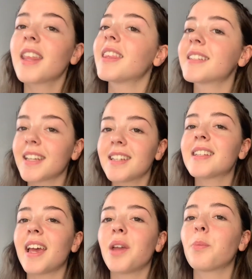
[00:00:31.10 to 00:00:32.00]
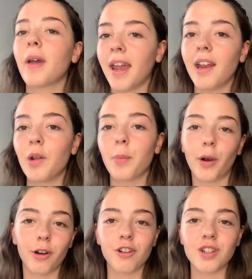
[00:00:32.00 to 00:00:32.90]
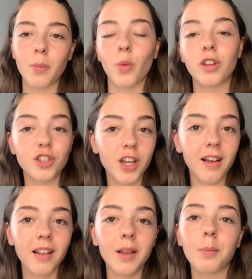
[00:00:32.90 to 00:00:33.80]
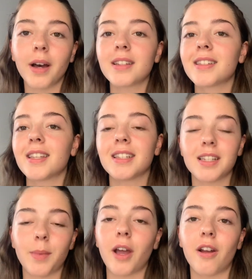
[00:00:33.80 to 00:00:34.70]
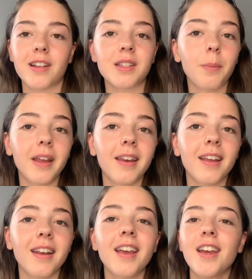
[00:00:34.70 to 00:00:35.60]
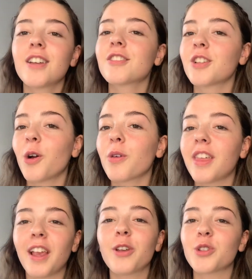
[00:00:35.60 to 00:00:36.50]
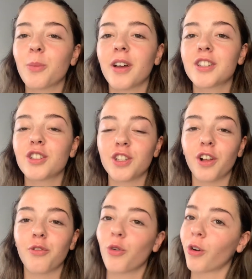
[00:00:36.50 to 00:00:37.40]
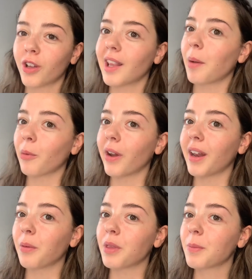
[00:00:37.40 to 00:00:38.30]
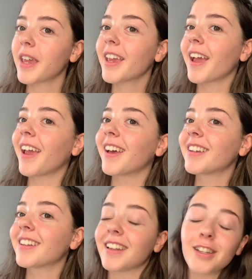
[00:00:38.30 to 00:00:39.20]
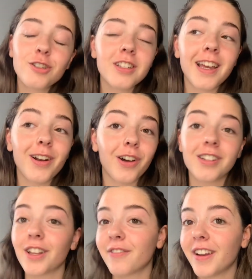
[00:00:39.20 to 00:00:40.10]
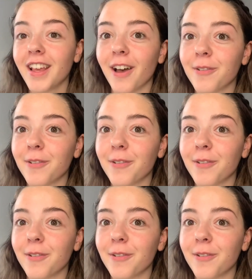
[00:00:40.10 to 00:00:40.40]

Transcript: This is a paid partnership with Jill, but this is my honest opinion. So thank you so much, Jill, for collaborating with me, and let's just get on to the video.